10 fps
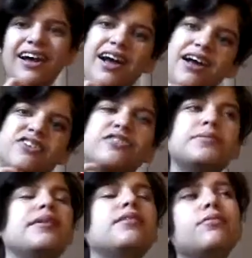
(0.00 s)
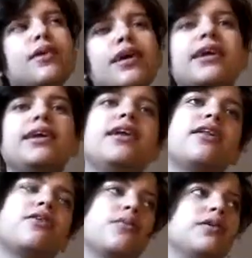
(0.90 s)
I should be playing in
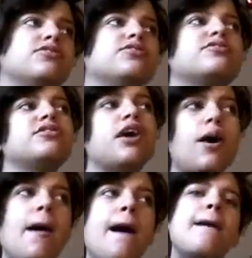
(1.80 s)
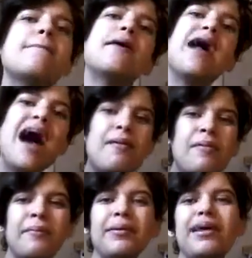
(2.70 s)
the winter snow, but
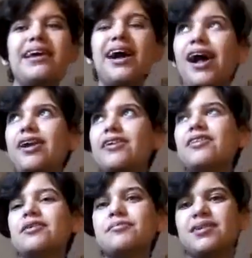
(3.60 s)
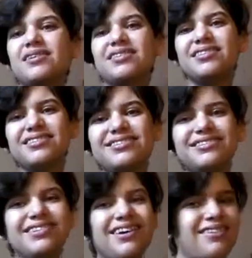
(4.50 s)
I'm gonna be out in the
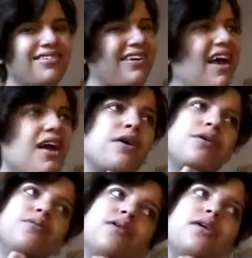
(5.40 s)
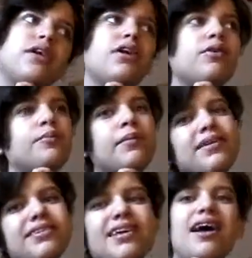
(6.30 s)
mistletoe. I don't
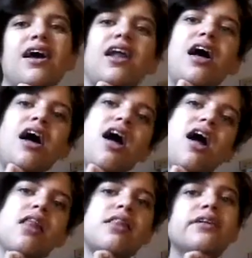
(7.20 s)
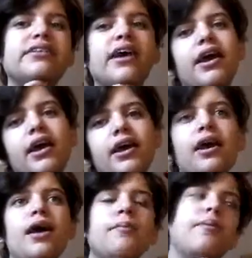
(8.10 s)
miss out a holiday,
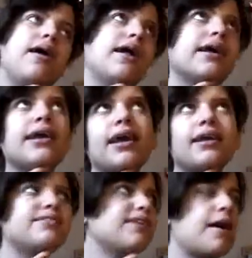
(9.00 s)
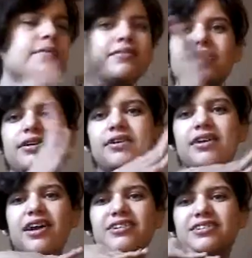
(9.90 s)
but I can't stop staring
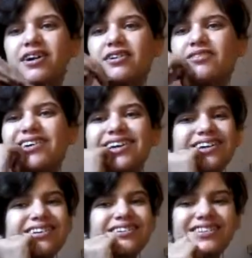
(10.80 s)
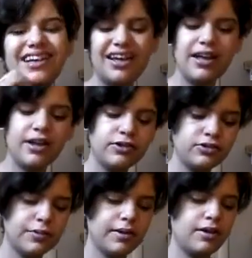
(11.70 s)
at your face. I
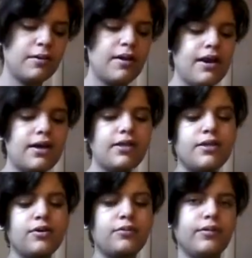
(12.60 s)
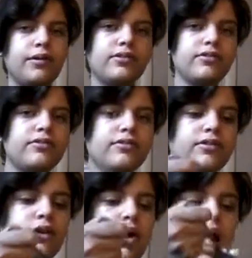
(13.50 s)
should be playing in the winter
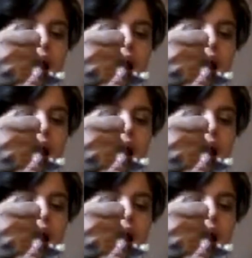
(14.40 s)
snow.